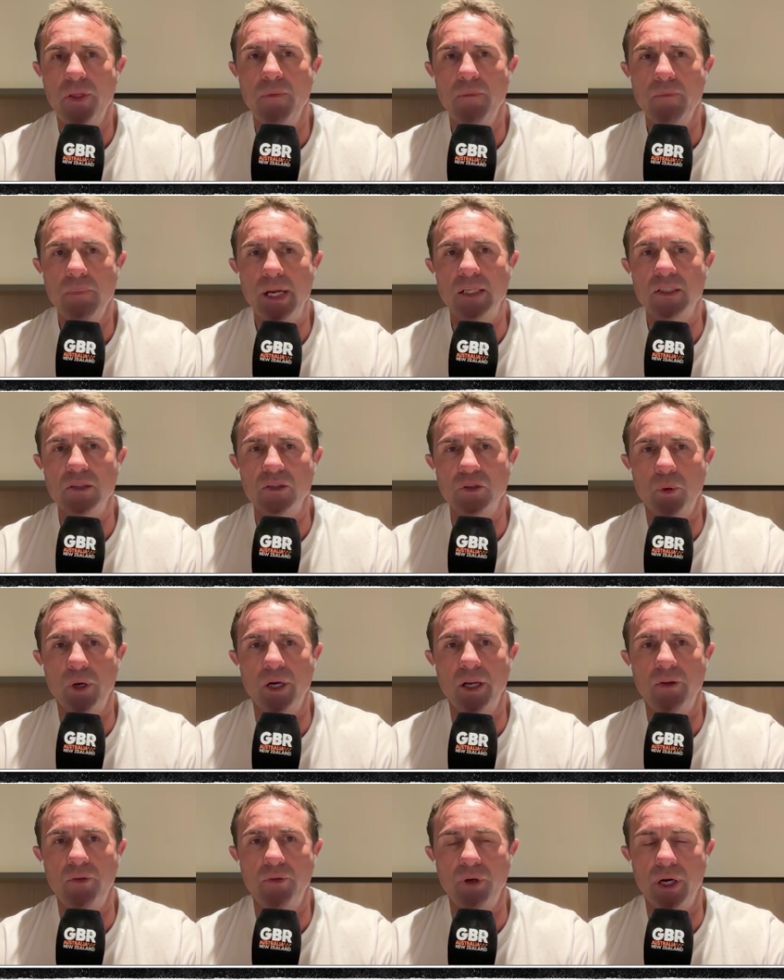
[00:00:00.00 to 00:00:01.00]
them as a
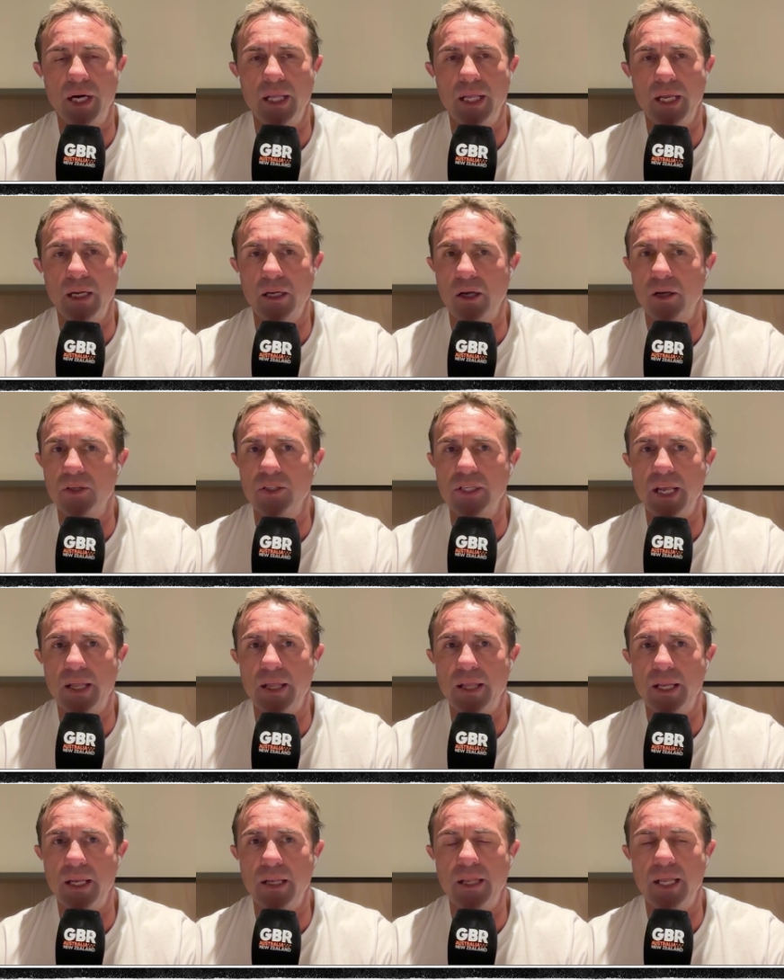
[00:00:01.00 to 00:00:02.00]
23 that goes
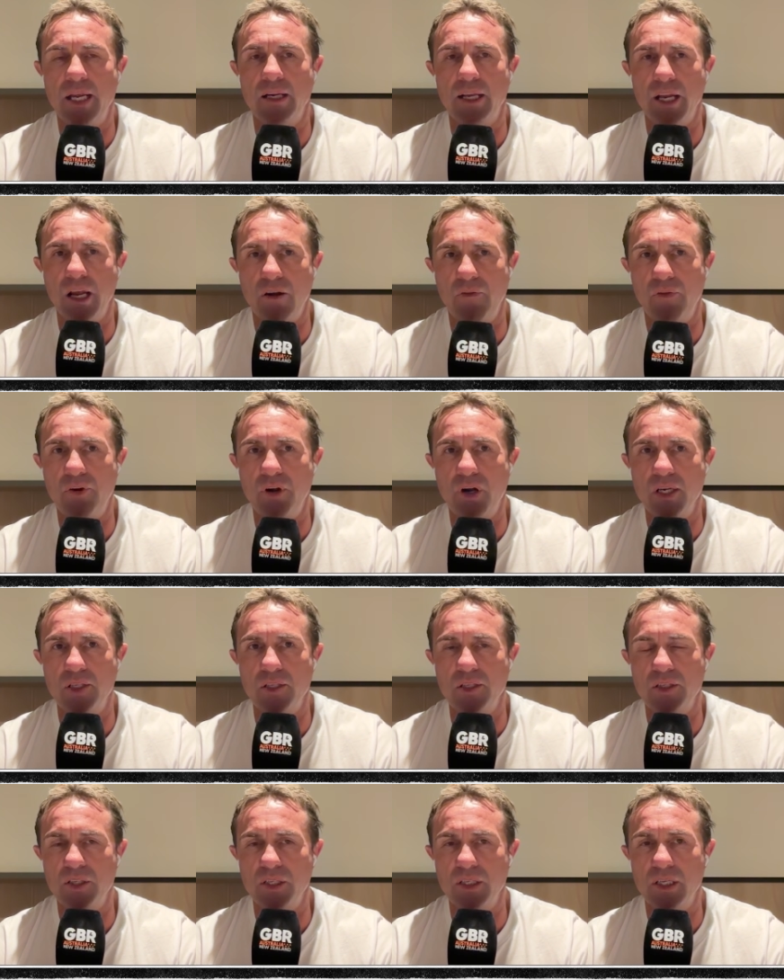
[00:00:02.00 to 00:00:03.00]
out there, that
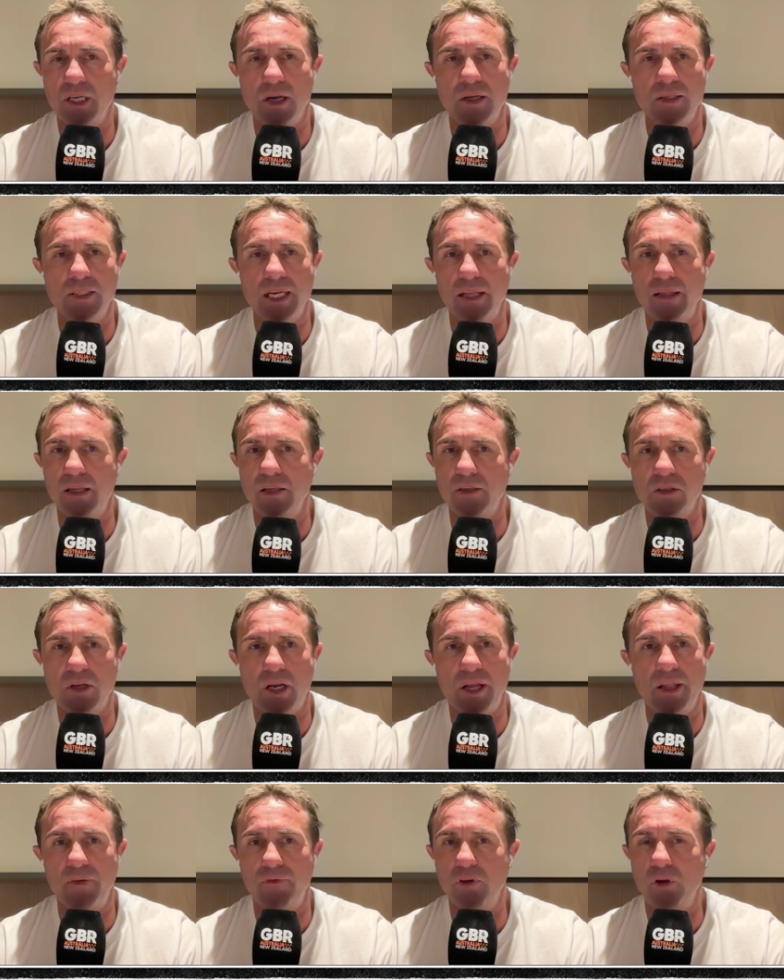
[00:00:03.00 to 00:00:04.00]
galvanises and goes at this
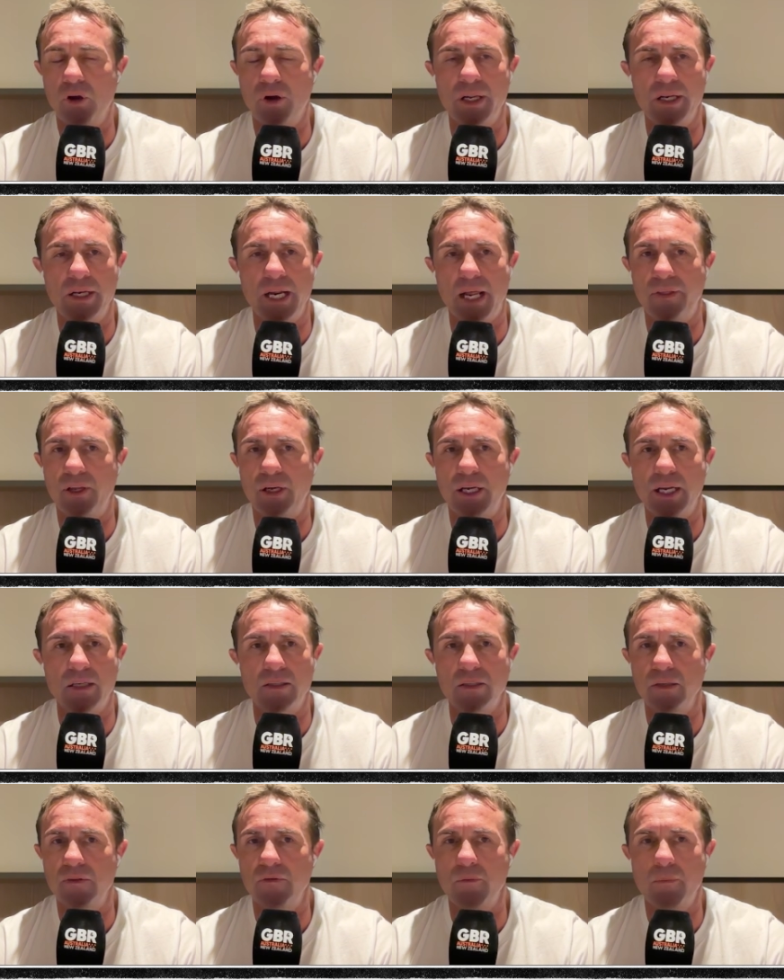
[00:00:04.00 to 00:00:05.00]
like they've gone at nothing
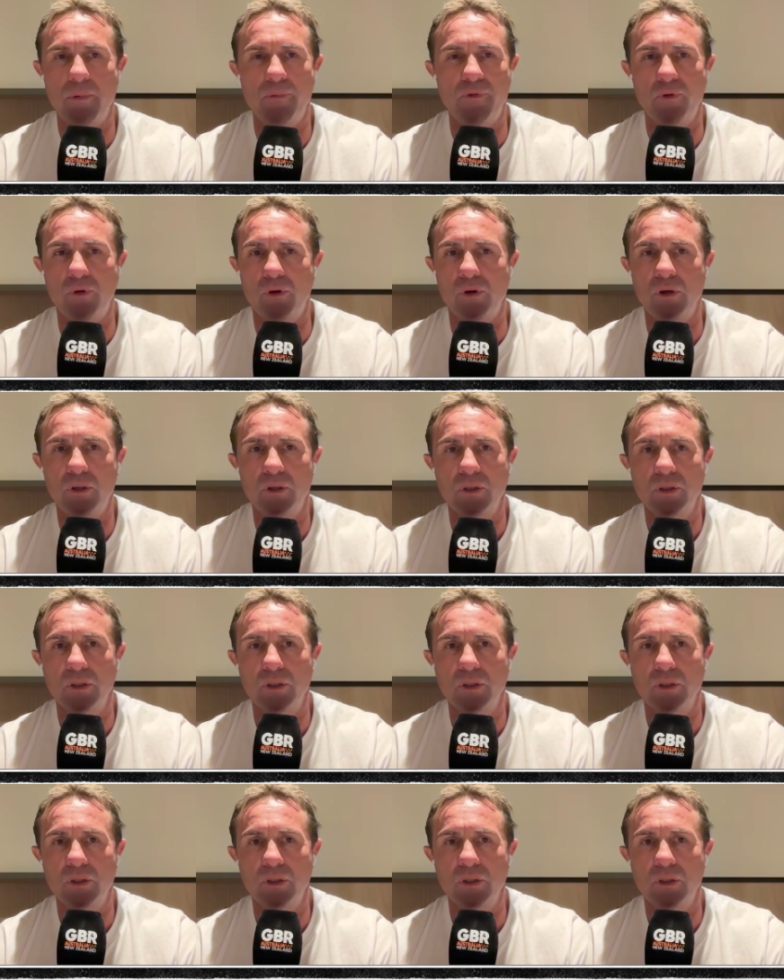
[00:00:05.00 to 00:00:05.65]
else ever before,